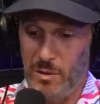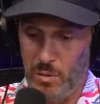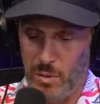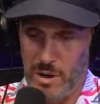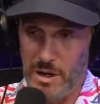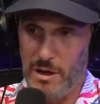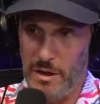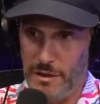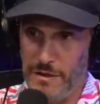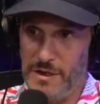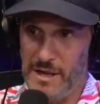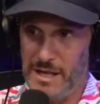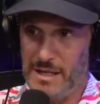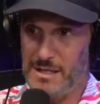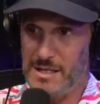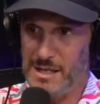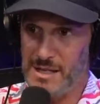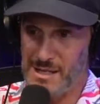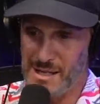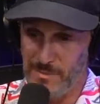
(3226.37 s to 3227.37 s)
one of the
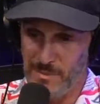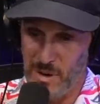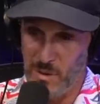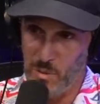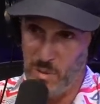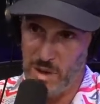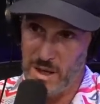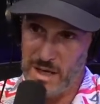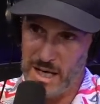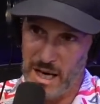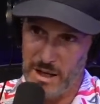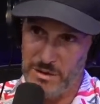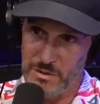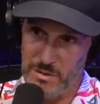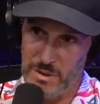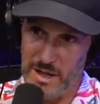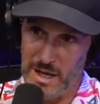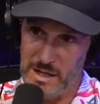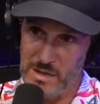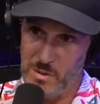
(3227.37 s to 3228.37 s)
things is I'm going to work out
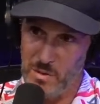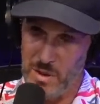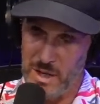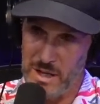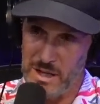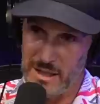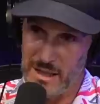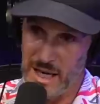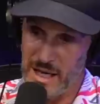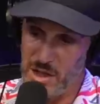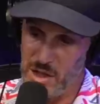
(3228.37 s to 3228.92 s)
three days a week.